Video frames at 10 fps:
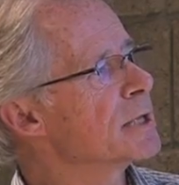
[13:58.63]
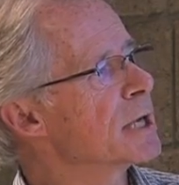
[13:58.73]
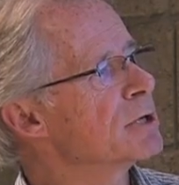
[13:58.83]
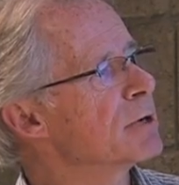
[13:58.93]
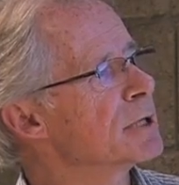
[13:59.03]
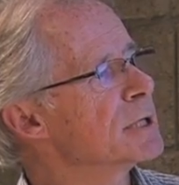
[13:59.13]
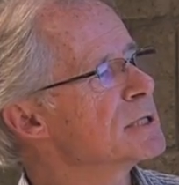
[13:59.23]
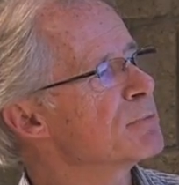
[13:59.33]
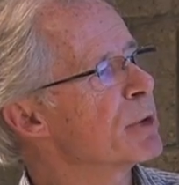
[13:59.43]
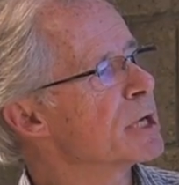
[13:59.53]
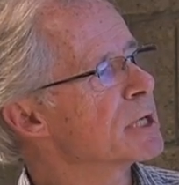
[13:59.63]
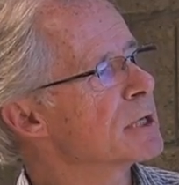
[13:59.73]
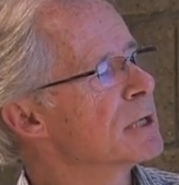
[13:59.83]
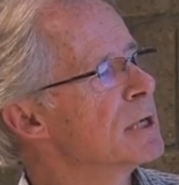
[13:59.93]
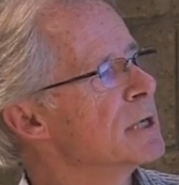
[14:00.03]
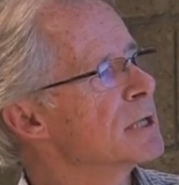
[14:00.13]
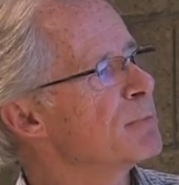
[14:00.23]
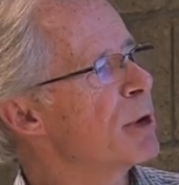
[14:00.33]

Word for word: that you're anticipating the